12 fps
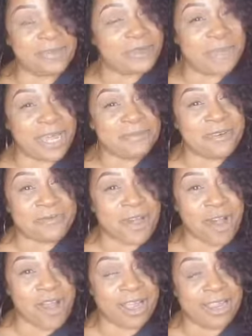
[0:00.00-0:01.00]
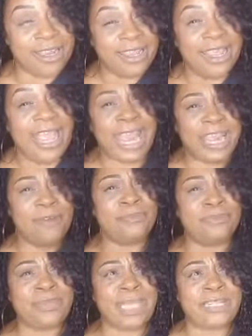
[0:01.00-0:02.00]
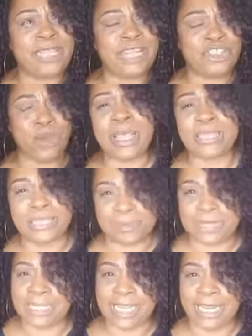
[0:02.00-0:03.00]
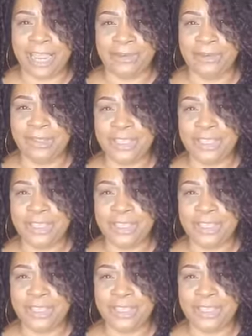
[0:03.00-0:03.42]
from the bottom of my heart. And I think that Joe has something to say now.